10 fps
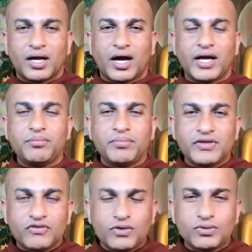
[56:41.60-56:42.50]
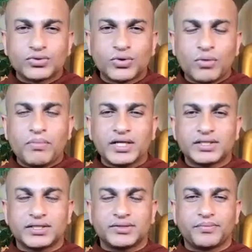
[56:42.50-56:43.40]
I miss you so
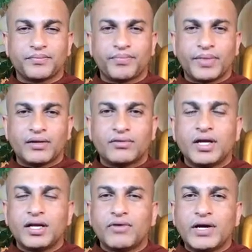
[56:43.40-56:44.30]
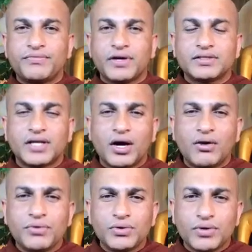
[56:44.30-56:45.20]
much. Then wife asked,
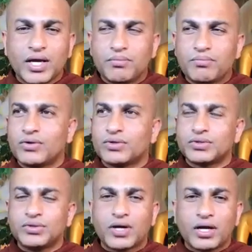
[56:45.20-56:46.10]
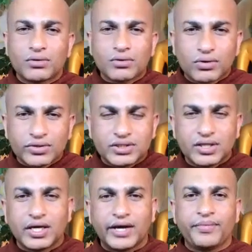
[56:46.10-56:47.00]
how you came? Because you cannot cross
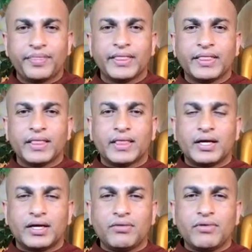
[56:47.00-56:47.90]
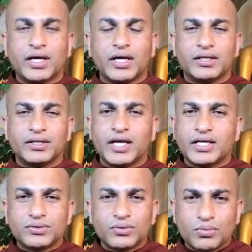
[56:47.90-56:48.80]
the, the river. There
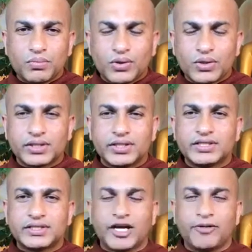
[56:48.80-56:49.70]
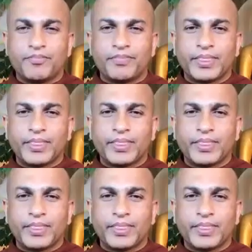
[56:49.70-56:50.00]
is no boat this time.